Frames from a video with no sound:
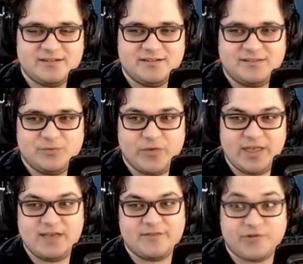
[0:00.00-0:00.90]
Mm.
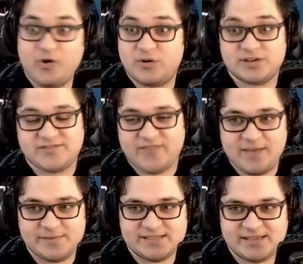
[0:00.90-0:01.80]
We, of course,
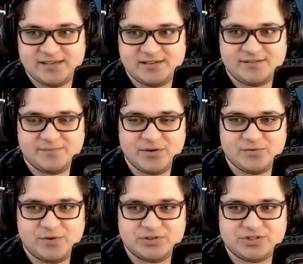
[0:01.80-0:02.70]
famously
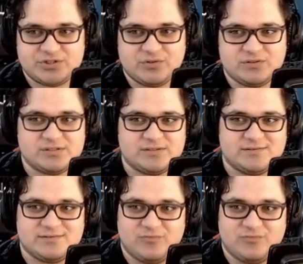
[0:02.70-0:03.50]
mo motion shows